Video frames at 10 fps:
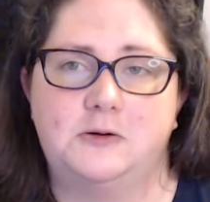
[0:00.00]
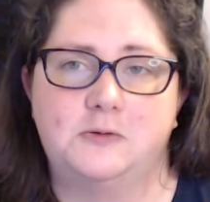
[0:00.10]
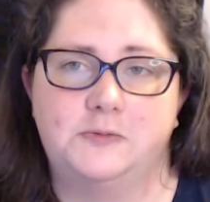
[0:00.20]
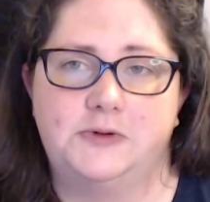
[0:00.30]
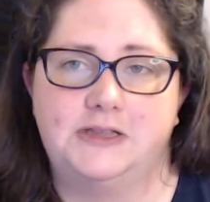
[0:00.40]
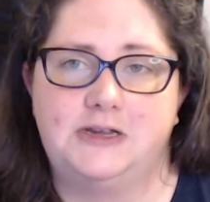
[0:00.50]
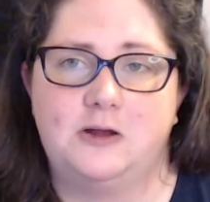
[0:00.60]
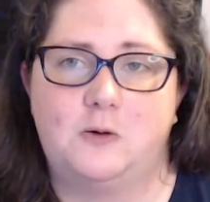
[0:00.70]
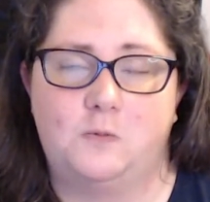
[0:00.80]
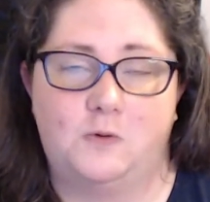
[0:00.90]
really
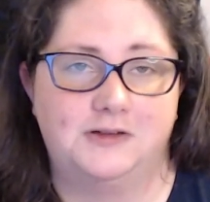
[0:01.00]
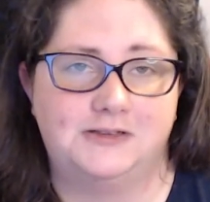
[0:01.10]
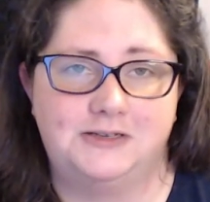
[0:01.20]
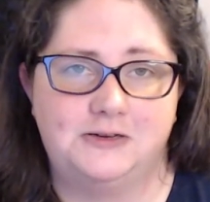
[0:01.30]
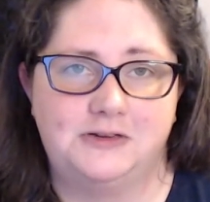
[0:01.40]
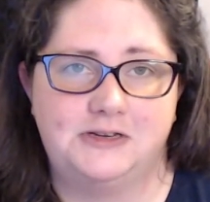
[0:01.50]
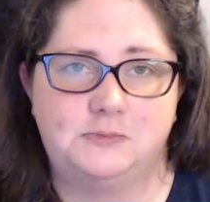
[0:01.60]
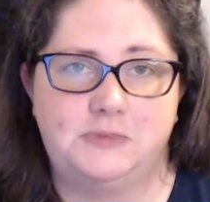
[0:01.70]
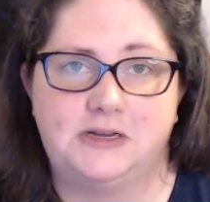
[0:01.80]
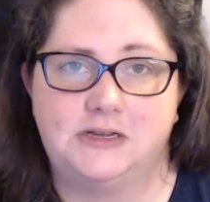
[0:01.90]
want to do this
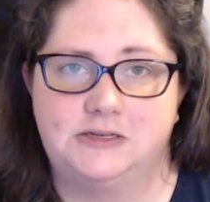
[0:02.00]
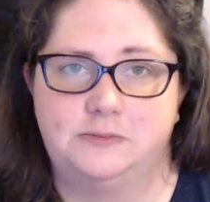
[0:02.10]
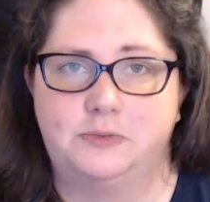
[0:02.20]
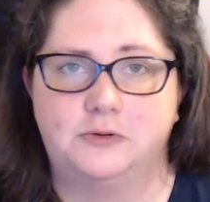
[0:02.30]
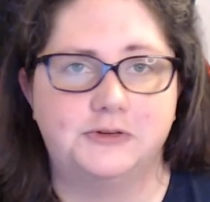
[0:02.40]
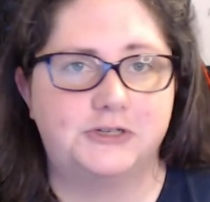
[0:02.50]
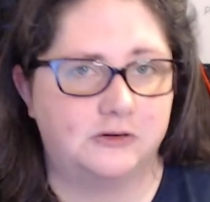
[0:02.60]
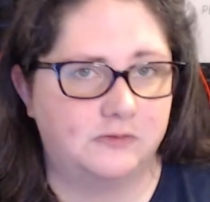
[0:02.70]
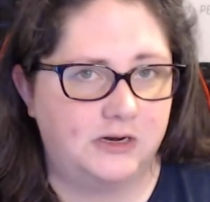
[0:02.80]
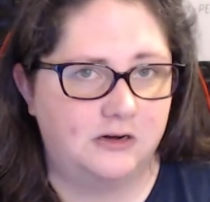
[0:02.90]
because it pulls your
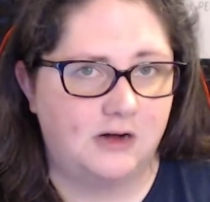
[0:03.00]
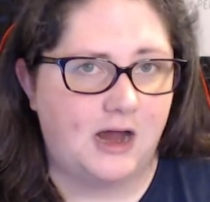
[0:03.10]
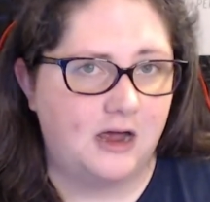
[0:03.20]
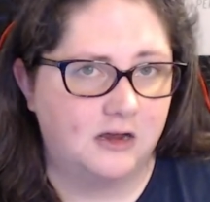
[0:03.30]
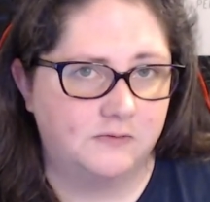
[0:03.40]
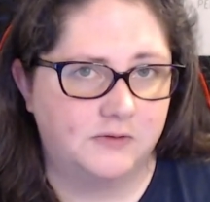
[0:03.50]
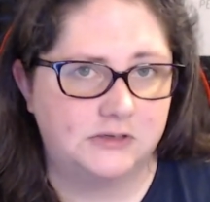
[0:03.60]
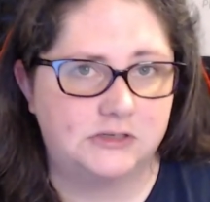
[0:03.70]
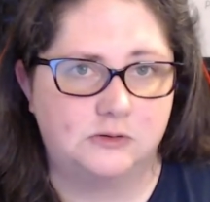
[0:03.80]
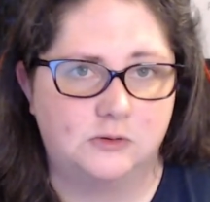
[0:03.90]
reader out of the
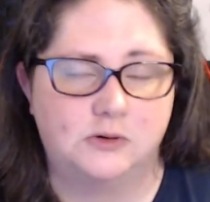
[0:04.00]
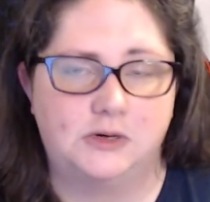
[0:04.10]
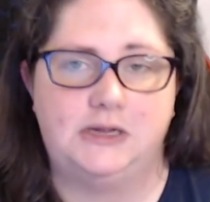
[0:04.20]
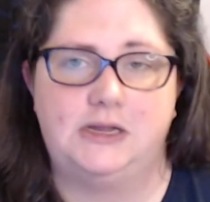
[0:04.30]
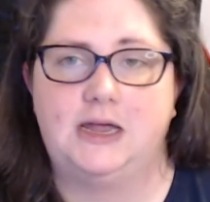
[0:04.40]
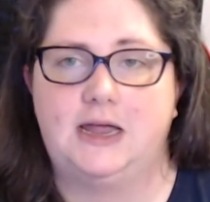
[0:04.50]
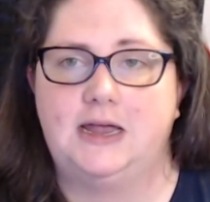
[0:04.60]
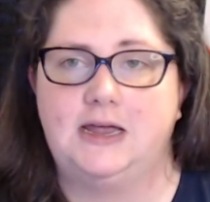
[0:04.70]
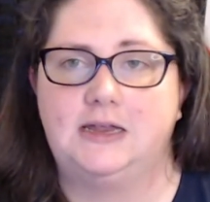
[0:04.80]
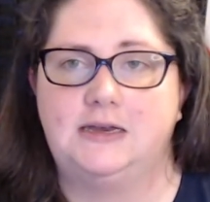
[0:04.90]
story
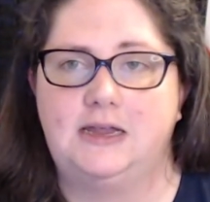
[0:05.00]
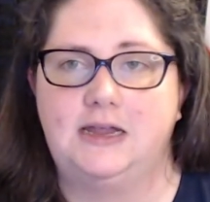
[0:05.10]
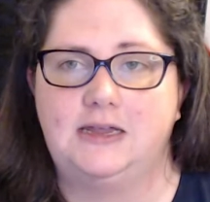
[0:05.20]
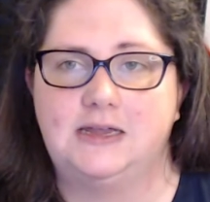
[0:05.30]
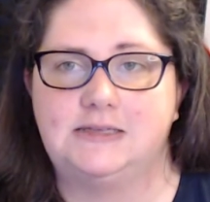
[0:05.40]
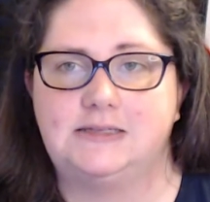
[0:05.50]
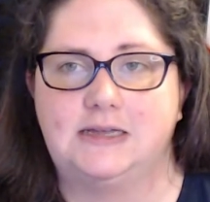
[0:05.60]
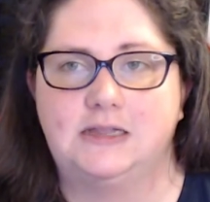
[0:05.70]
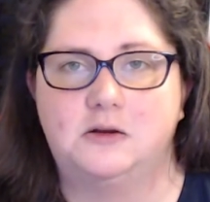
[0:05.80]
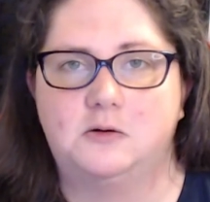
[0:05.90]
and it gets a
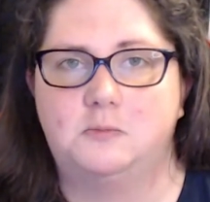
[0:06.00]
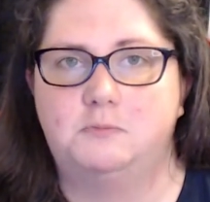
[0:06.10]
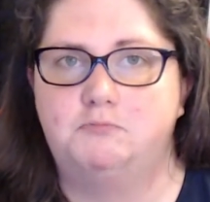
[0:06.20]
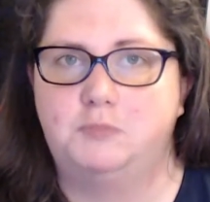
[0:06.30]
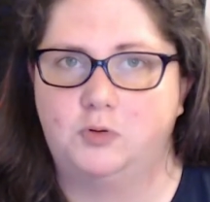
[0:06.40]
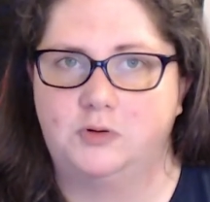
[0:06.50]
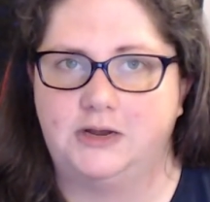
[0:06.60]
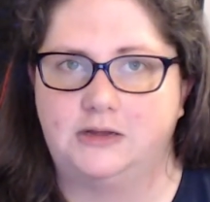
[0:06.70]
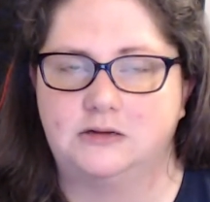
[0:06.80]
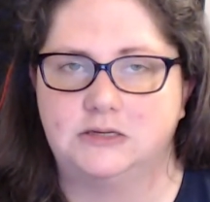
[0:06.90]
little
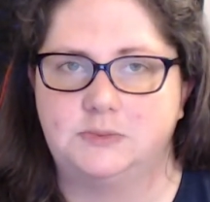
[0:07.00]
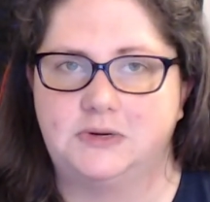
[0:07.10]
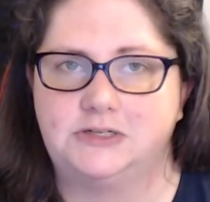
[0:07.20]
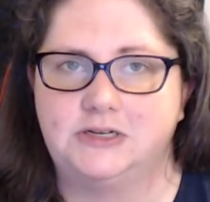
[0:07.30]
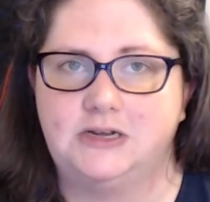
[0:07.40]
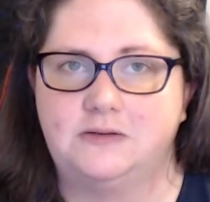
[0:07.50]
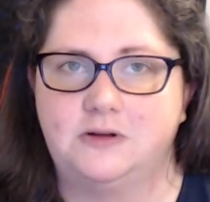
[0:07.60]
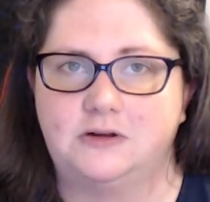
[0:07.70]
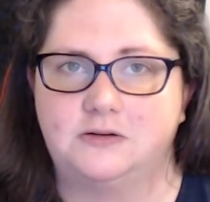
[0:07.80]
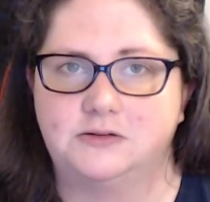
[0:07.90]
boring, especially if
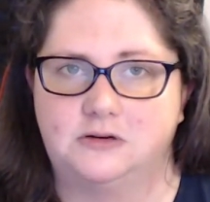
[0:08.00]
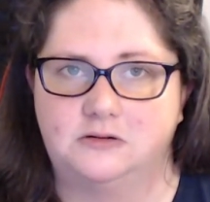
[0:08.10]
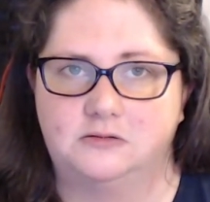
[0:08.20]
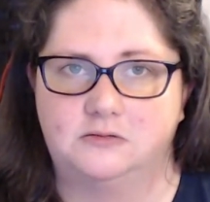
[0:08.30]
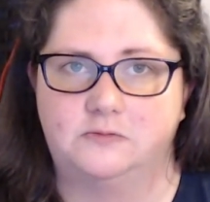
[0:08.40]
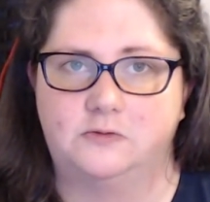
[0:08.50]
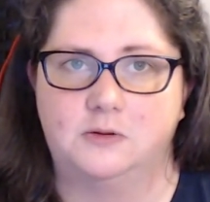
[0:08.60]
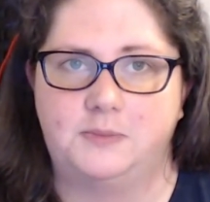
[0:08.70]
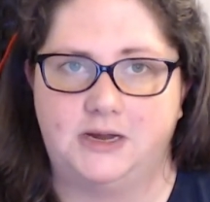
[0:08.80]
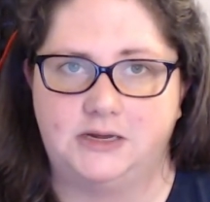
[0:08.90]
it goes on for a
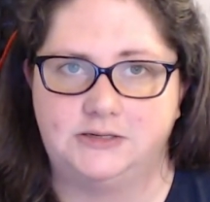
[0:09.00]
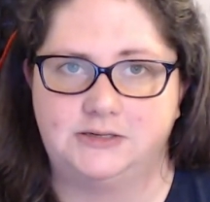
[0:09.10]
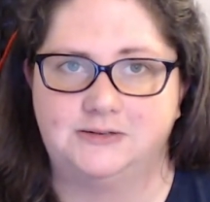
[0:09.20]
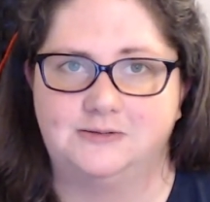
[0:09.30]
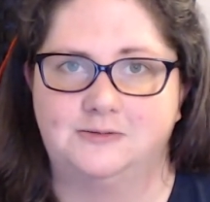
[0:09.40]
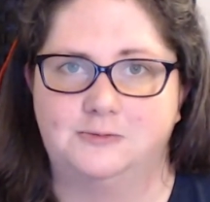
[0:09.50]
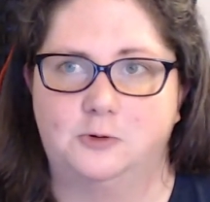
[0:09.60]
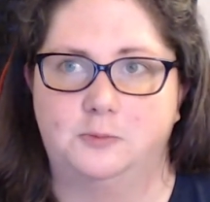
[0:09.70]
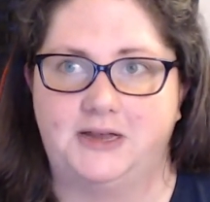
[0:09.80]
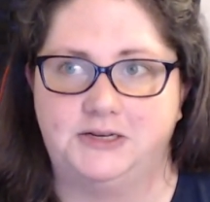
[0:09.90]
page or
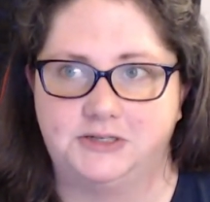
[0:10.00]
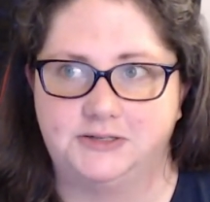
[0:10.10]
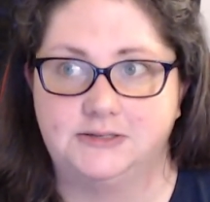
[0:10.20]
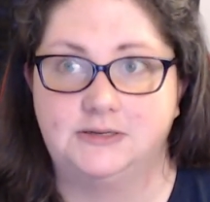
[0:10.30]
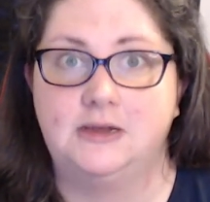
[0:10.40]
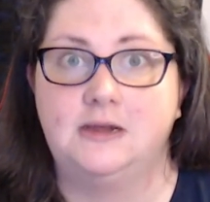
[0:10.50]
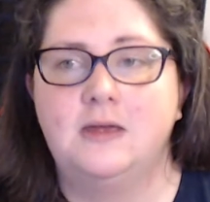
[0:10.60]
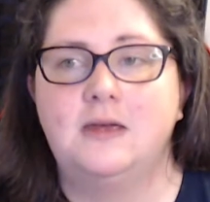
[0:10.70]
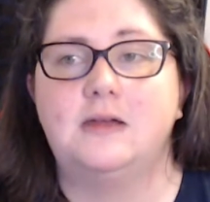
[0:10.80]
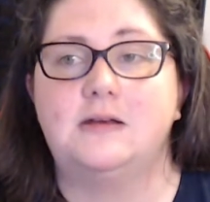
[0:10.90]
pages.
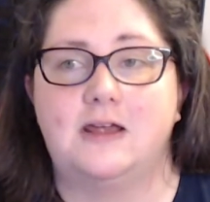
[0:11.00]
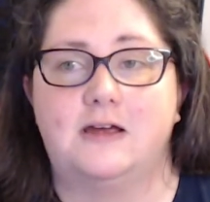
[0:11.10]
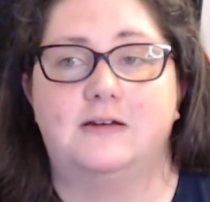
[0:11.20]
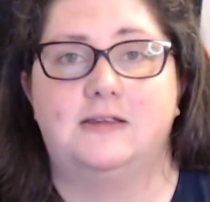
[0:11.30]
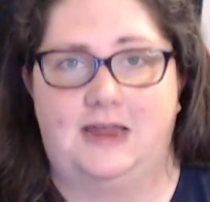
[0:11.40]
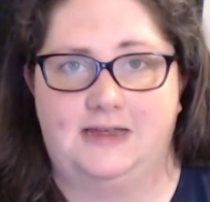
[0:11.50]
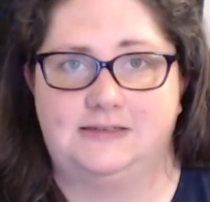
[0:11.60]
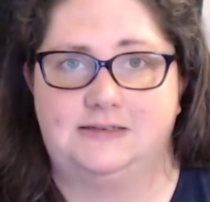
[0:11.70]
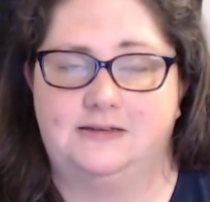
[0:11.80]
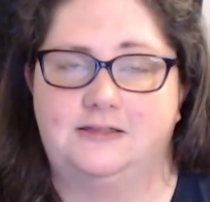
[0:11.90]
Now,
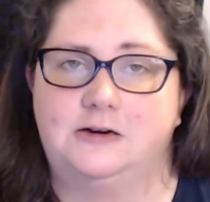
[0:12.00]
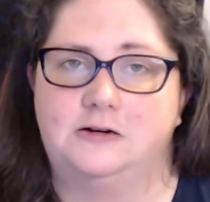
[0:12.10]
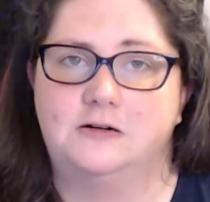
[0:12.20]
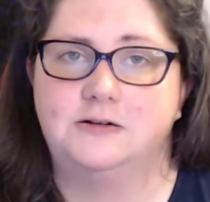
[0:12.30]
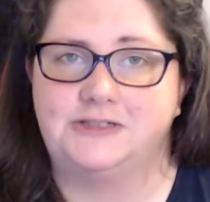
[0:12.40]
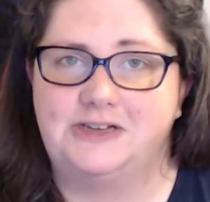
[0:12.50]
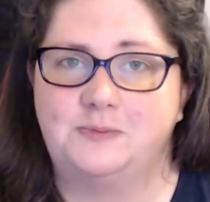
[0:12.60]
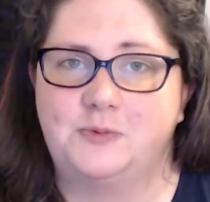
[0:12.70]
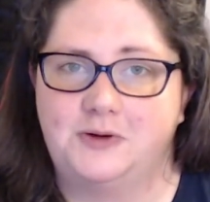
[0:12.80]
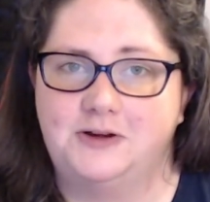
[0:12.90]
yes, there are
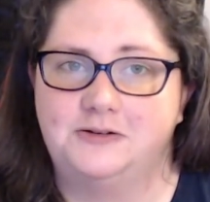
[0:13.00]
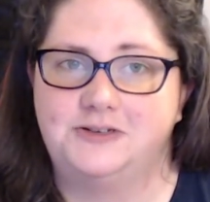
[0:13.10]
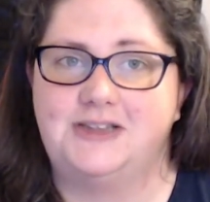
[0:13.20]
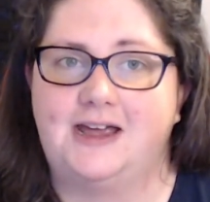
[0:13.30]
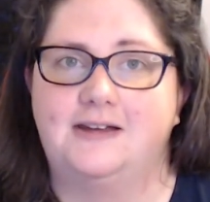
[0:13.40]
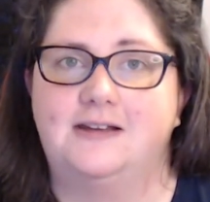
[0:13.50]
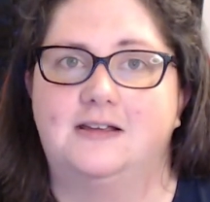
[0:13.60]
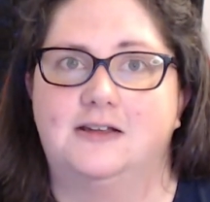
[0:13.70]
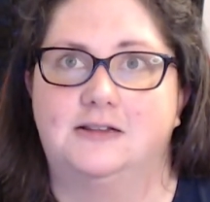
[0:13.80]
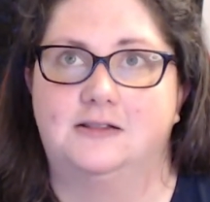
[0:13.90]
some readers that
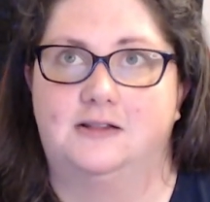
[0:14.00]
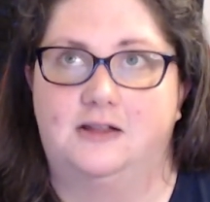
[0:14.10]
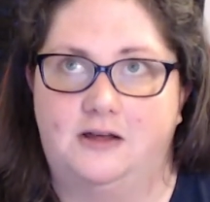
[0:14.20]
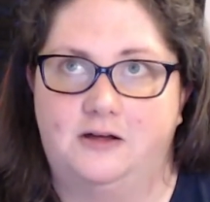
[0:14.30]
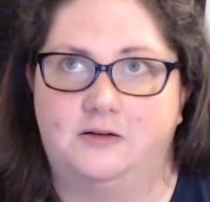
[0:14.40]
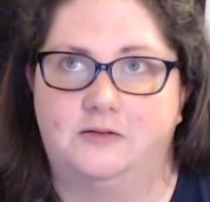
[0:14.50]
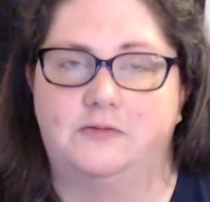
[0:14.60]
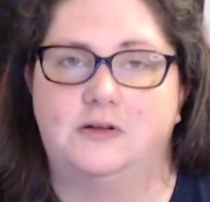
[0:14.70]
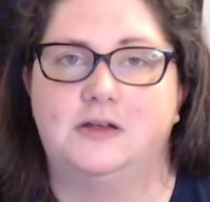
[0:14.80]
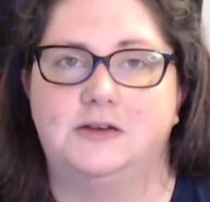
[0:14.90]
love
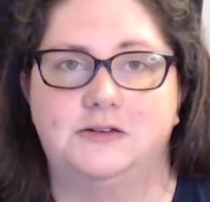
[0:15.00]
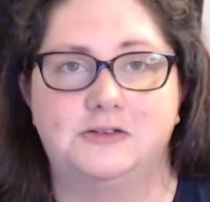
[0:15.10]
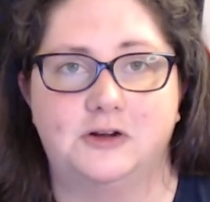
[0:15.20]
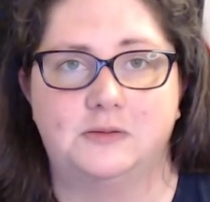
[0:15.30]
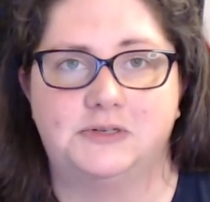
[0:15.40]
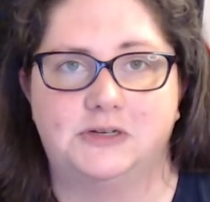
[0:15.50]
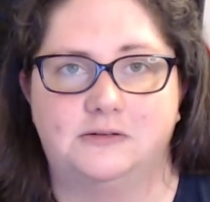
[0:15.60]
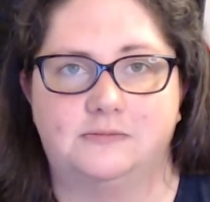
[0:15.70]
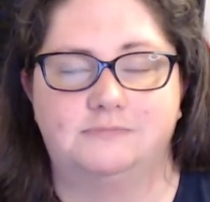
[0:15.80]
description,